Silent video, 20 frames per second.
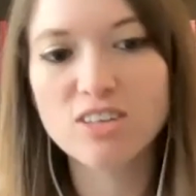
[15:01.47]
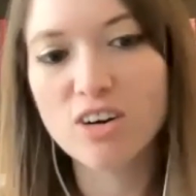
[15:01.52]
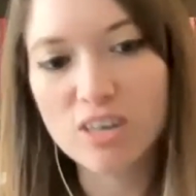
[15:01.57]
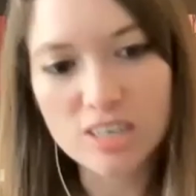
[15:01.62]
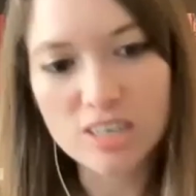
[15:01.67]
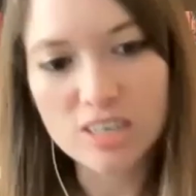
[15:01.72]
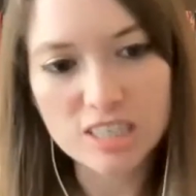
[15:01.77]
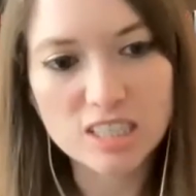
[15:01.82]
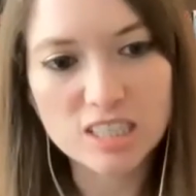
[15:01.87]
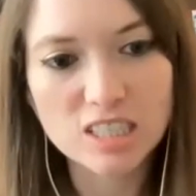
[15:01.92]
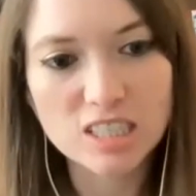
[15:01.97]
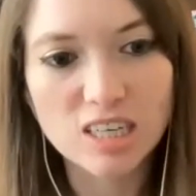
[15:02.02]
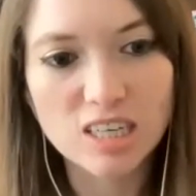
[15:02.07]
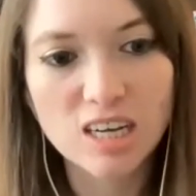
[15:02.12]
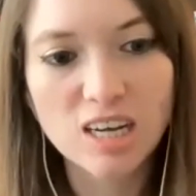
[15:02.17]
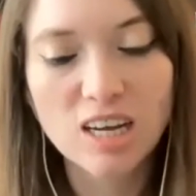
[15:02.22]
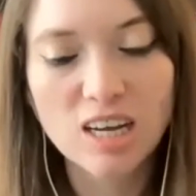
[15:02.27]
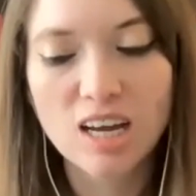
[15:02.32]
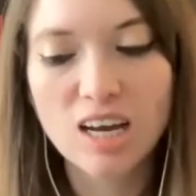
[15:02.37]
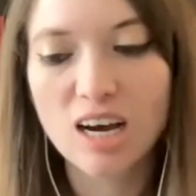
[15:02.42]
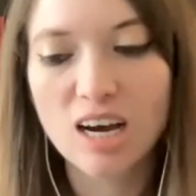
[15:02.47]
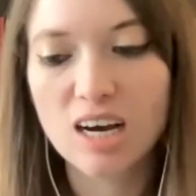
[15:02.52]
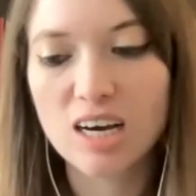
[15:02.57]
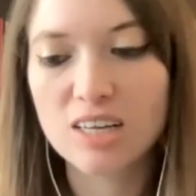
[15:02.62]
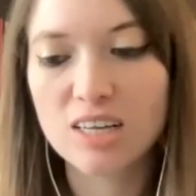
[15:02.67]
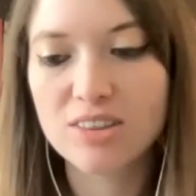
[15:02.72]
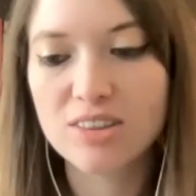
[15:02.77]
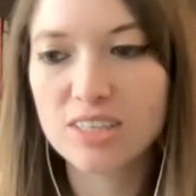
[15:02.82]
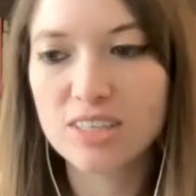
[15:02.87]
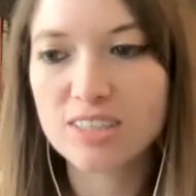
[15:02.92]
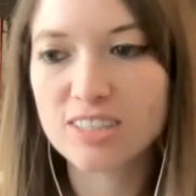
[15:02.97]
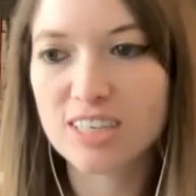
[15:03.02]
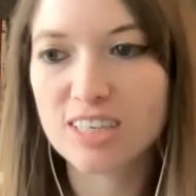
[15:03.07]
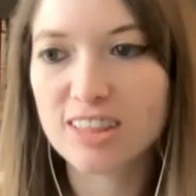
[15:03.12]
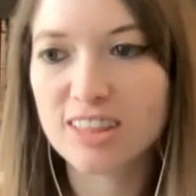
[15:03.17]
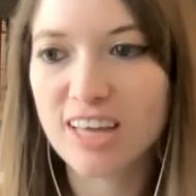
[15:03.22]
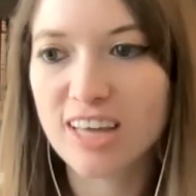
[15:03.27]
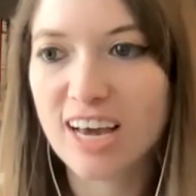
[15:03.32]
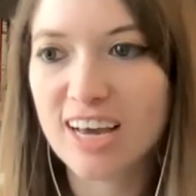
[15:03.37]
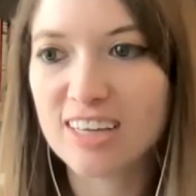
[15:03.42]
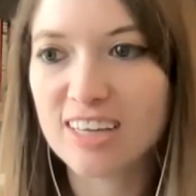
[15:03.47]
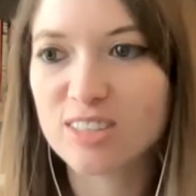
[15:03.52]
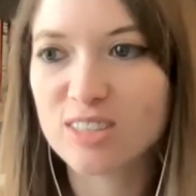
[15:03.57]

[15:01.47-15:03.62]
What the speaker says: and artists, things like that.